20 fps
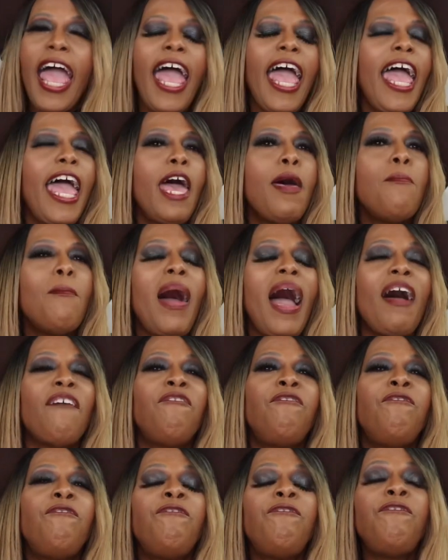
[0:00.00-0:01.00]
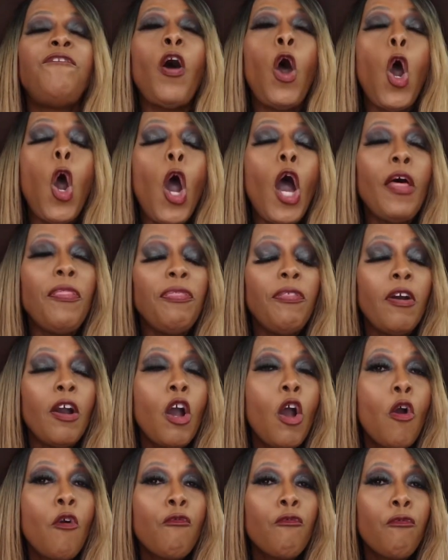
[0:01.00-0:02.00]
And my fourth
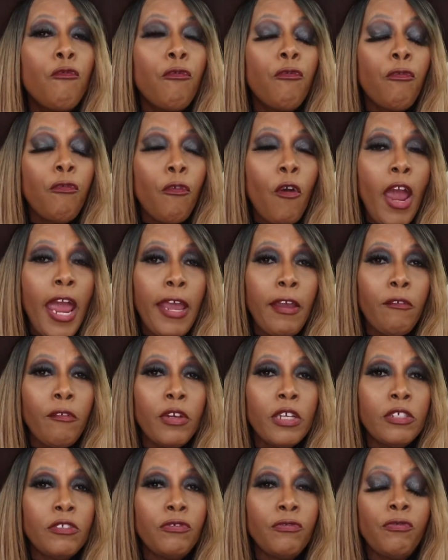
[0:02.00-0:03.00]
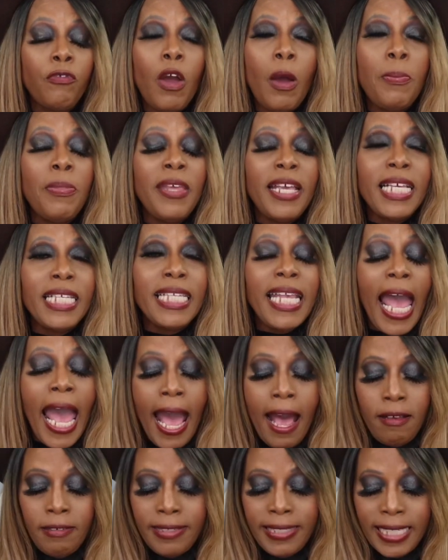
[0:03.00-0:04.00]
fragrance from this
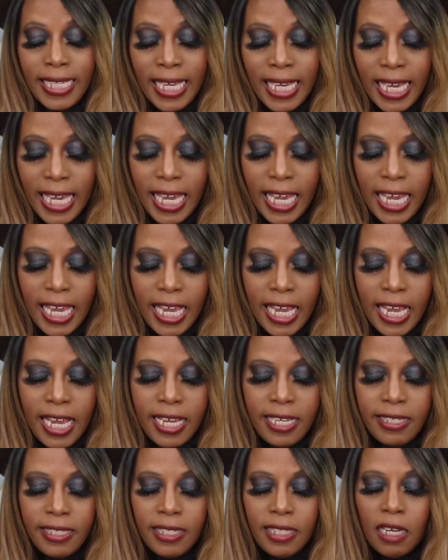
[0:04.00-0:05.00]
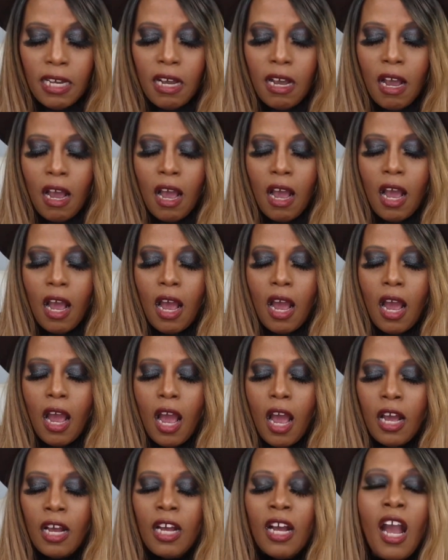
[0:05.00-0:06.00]
house is
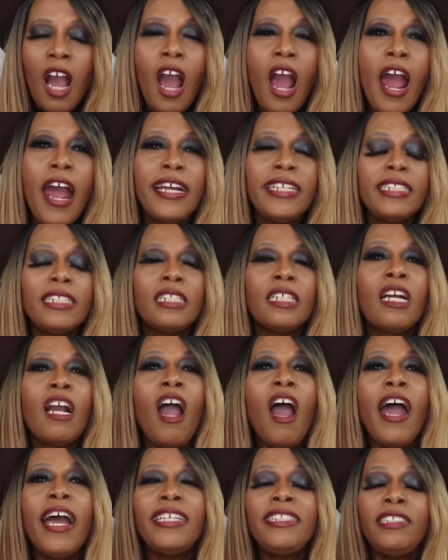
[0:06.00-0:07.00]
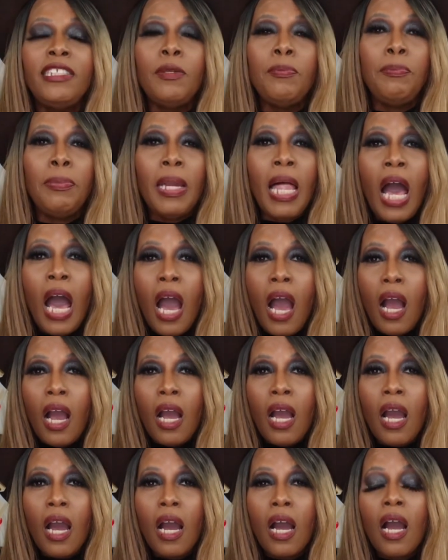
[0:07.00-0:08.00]
Carte
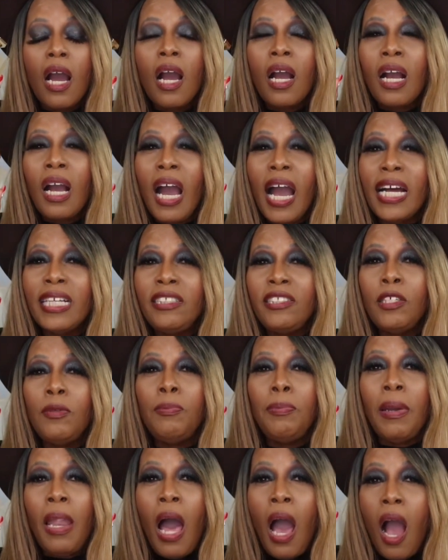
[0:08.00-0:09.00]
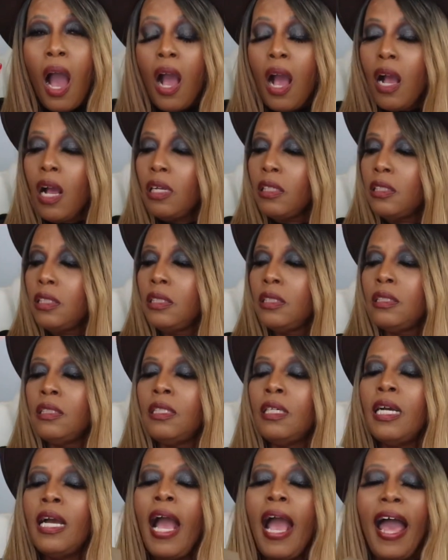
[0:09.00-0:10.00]
Blanche. Carte Blanche.
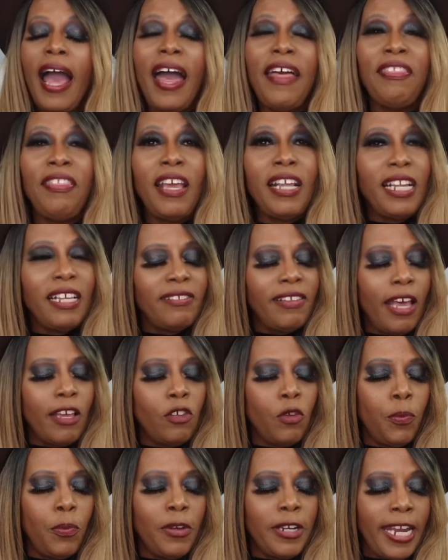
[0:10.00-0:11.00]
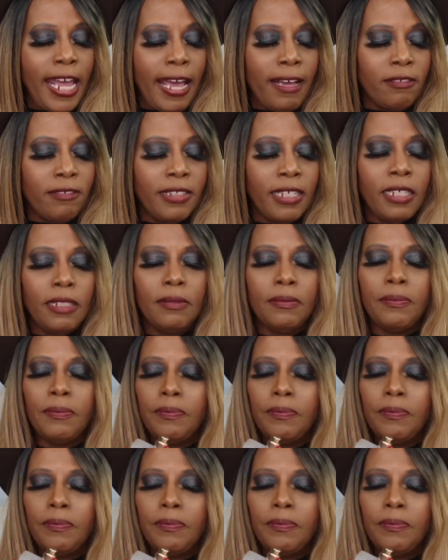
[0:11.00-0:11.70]
I think that's how you pronounce it.